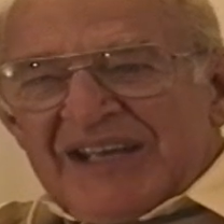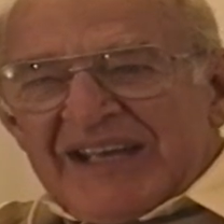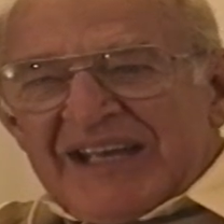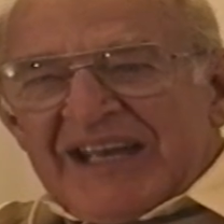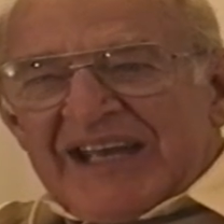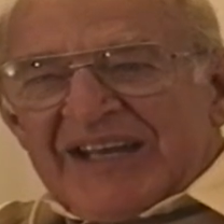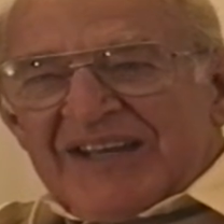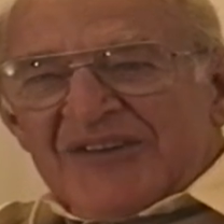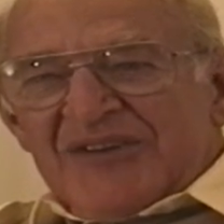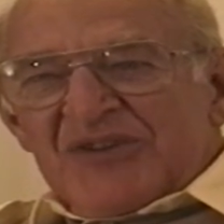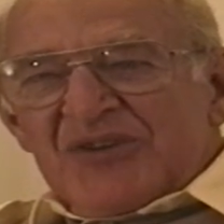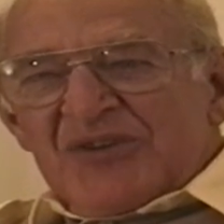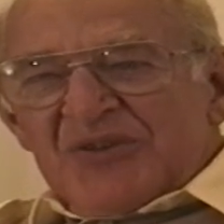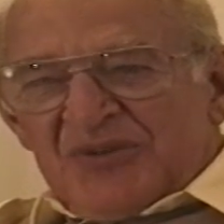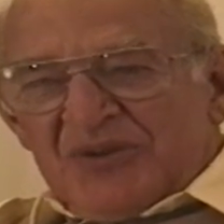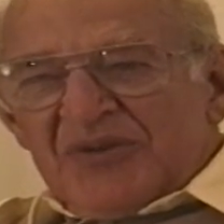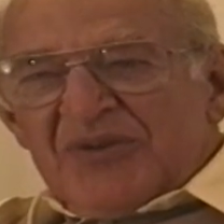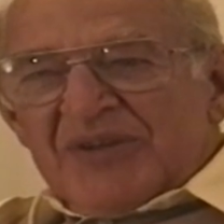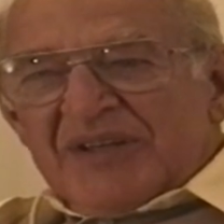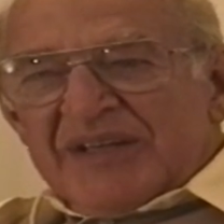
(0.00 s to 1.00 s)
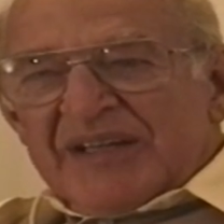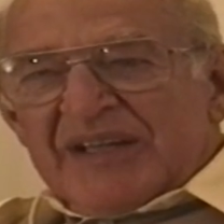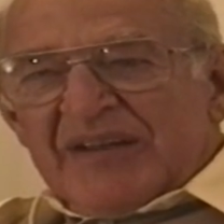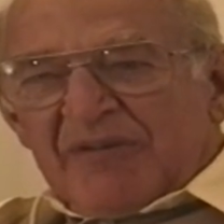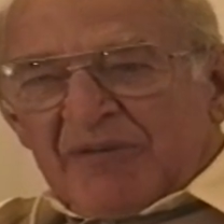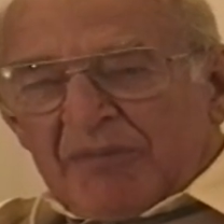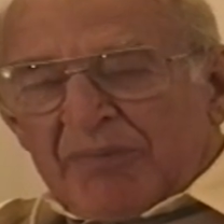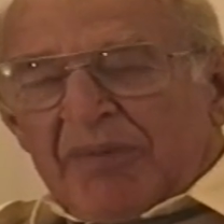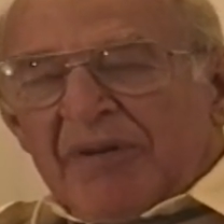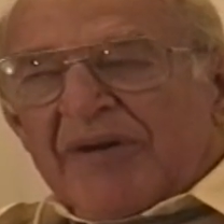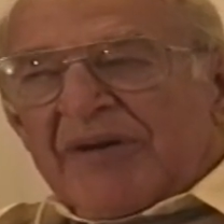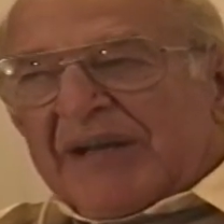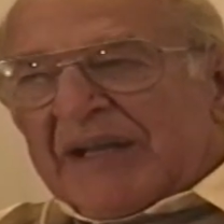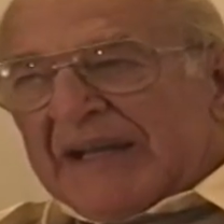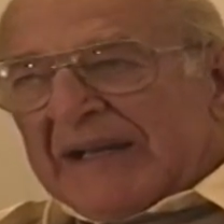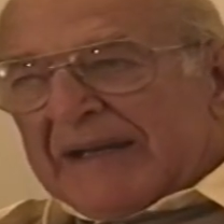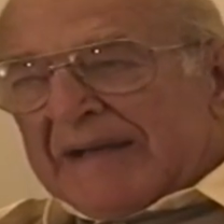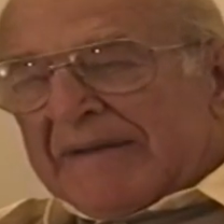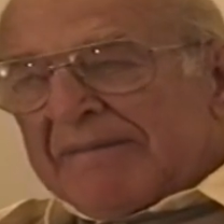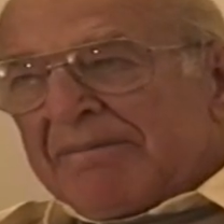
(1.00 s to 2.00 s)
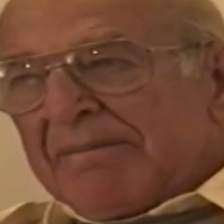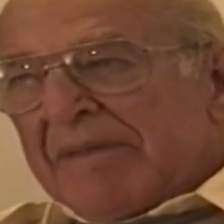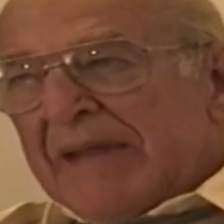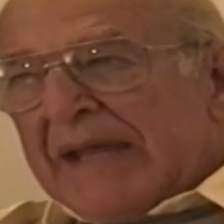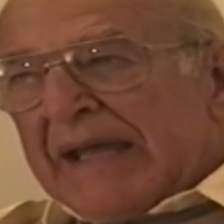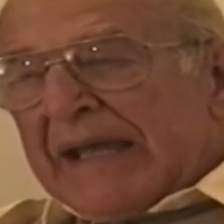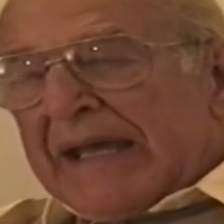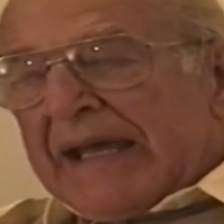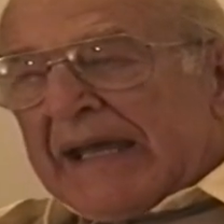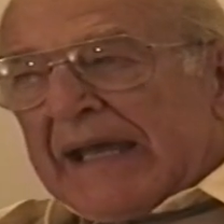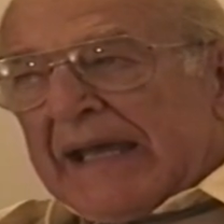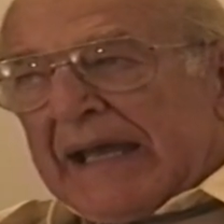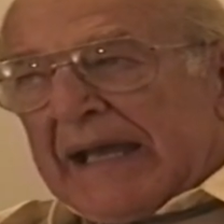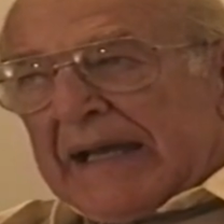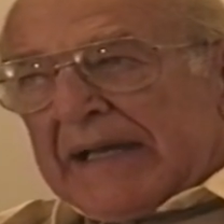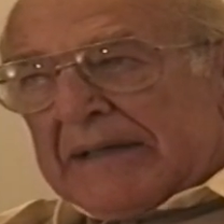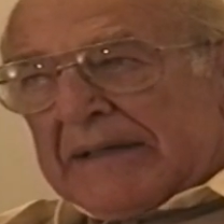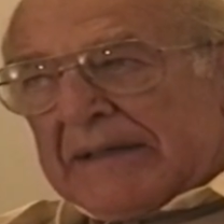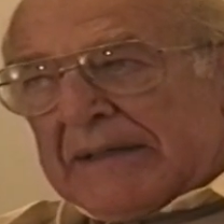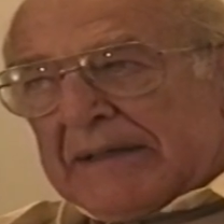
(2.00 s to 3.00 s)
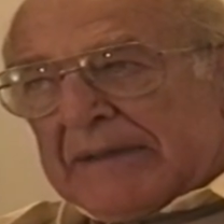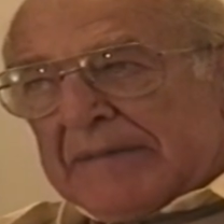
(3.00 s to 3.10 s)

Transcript: and you knew that they were burning, and